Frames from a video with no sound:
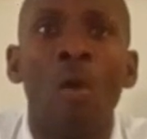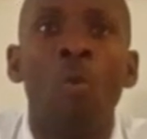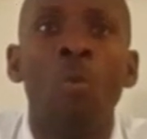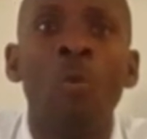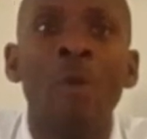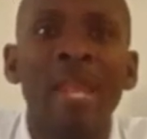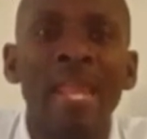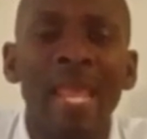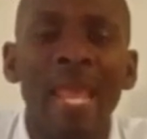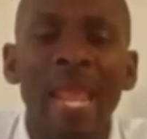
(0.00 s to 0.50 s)

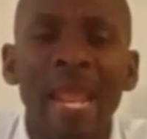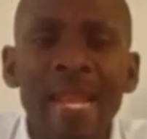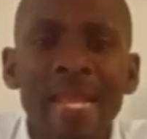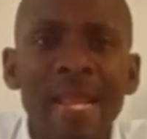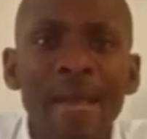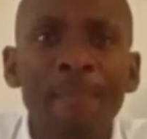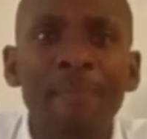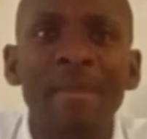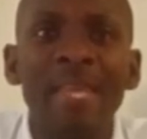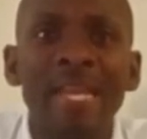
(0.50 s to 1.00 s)
We
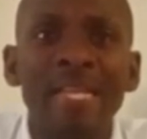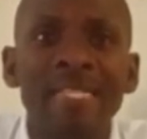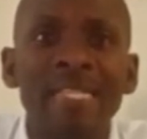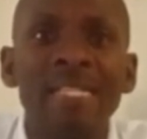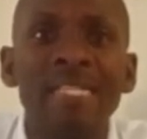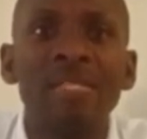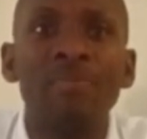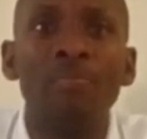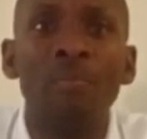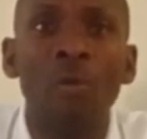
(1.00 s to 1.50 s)
end up
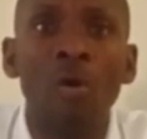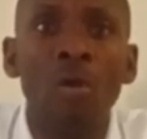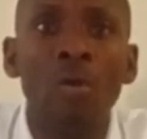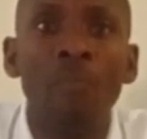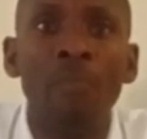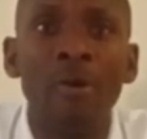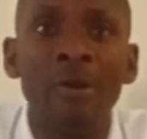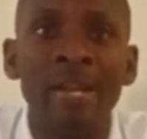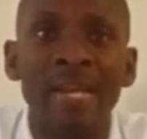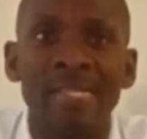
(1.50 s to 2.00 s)
getting small
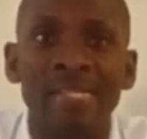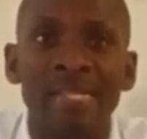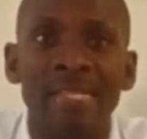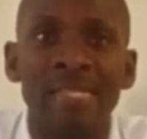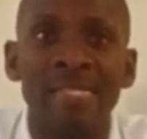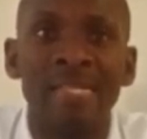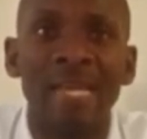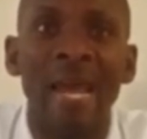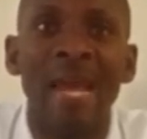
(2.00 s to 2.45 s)
bonuses